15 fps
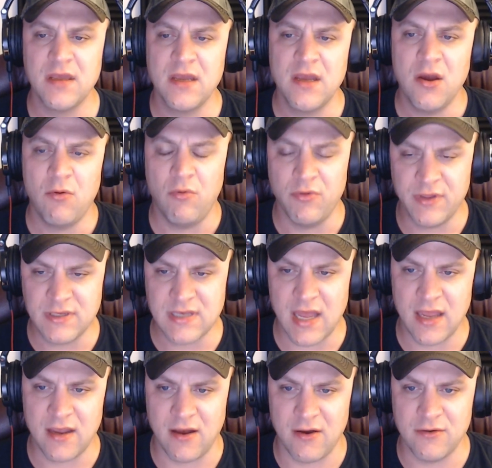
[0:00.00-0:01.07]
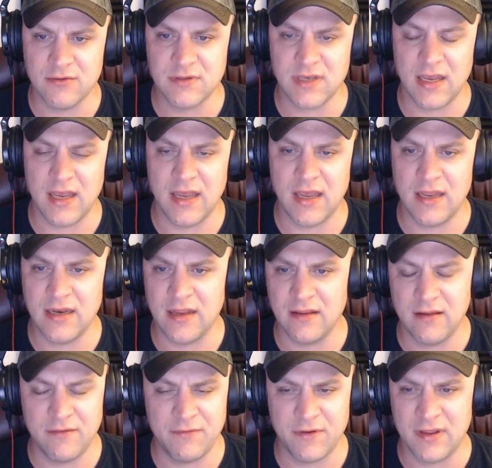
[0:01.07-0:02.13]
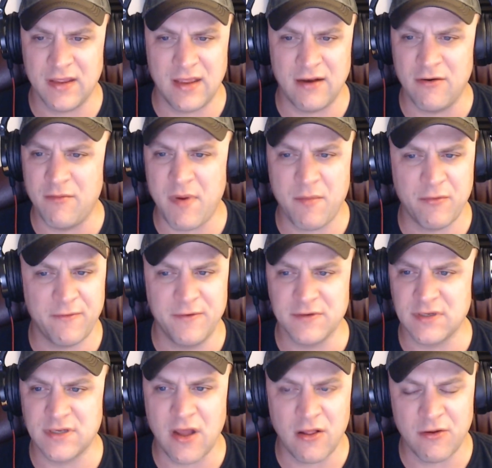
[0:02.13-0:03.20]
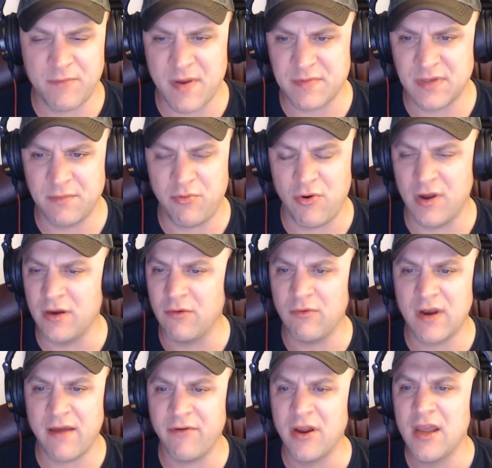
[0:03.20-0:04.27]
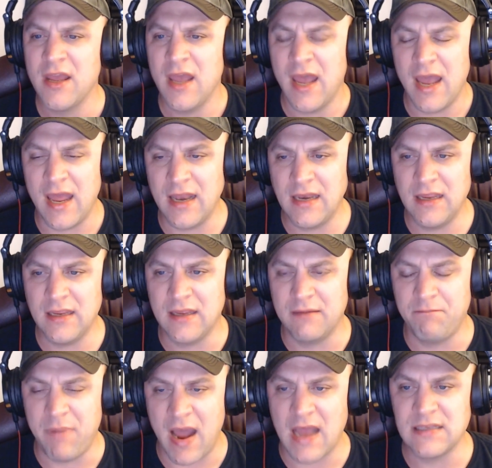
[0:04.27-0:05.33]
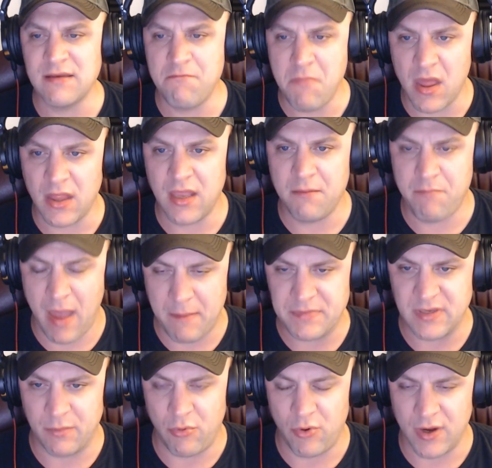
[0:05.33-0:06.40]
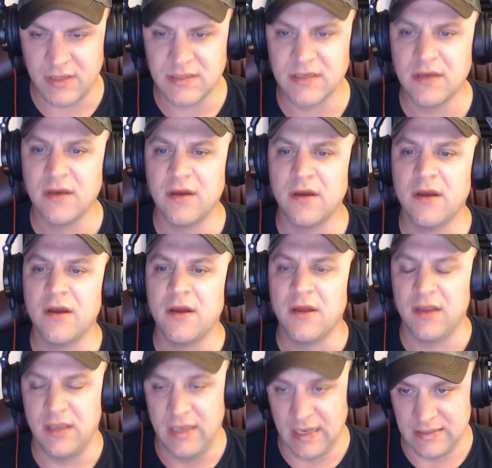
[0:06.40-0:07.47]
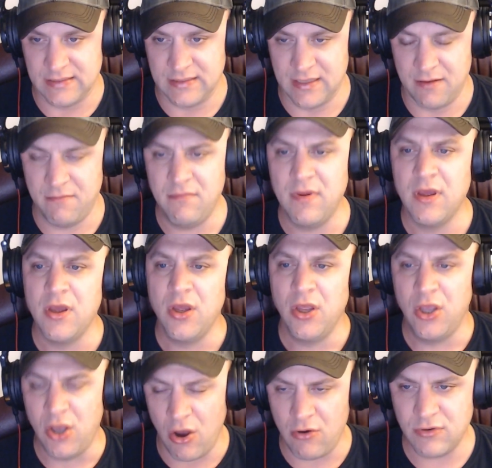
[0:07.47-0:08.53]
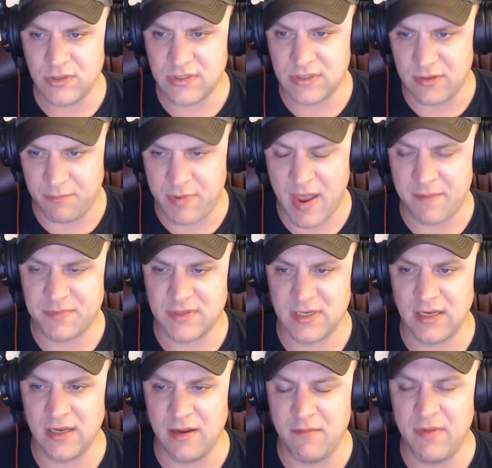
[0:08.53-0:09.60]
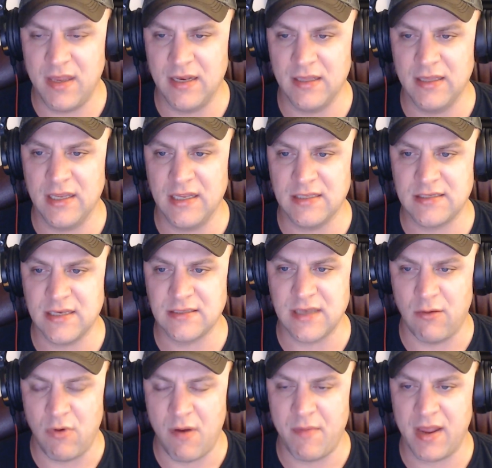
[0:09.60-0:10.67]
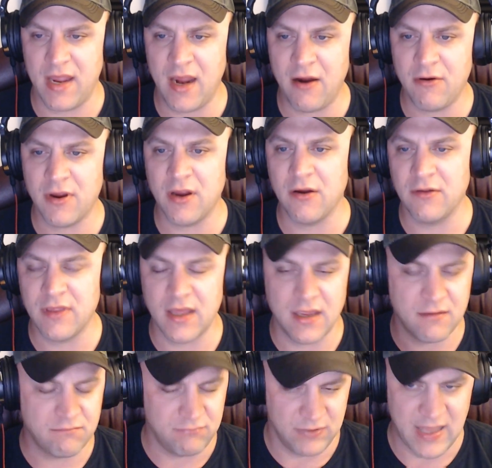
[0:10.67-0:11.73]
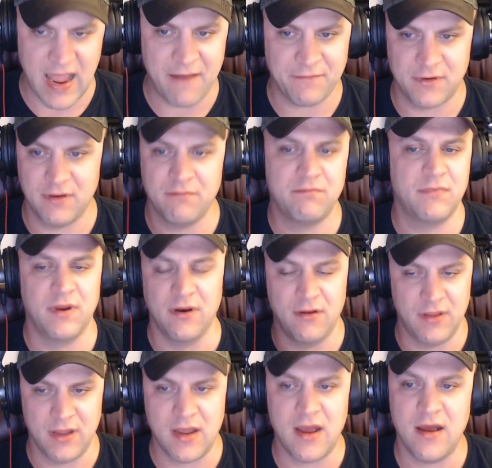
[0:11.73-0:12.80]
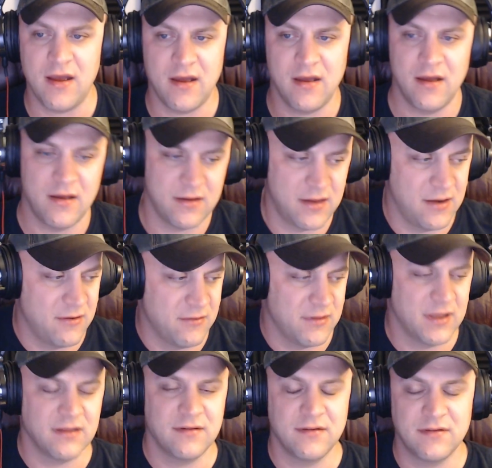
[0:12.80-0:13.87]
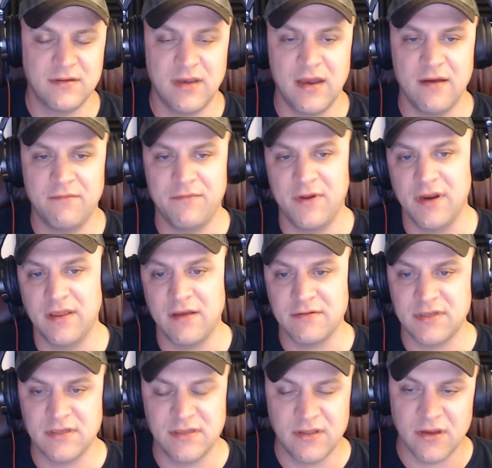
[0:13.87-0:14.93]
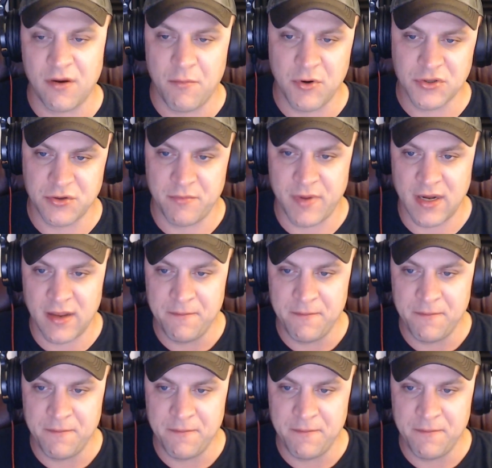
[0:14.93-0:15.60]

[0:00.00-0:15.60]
Well, this guy goes, and I don't remember if it was $1 Pepsi point or whatever, and he buys 1 million Pepsi points, gets them, goes to Pepsi immediately and says, "I want my Harrier," and they laughed at, like, ha ha ha, like this, yeah, funny. That was just in the commercial, buddy.